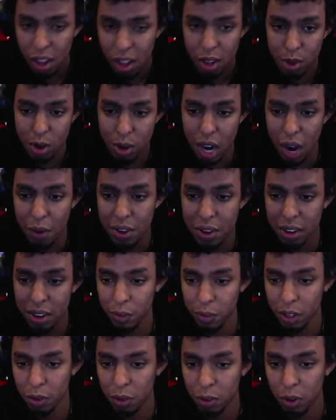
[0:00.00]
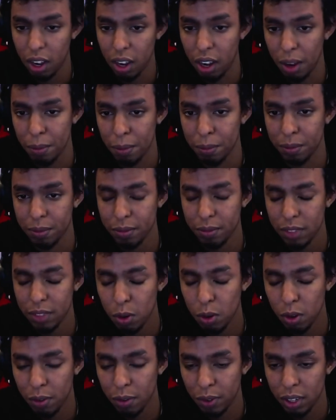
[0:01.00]
You know how you could freaking, he
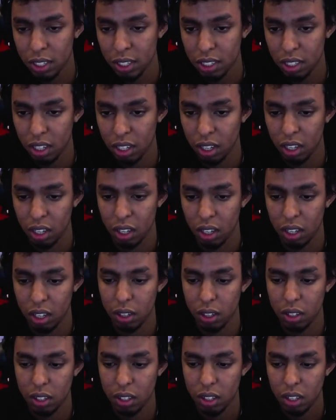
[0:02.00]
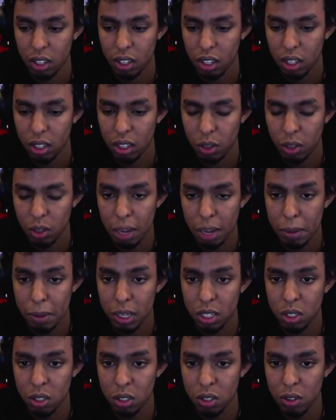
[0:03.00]
reversed the
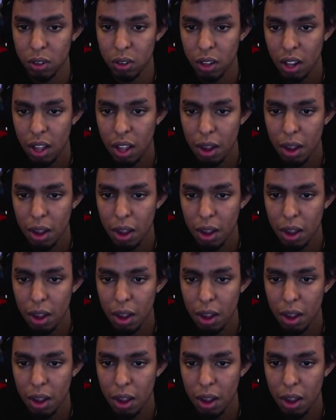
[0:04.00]
reanimation jutsu?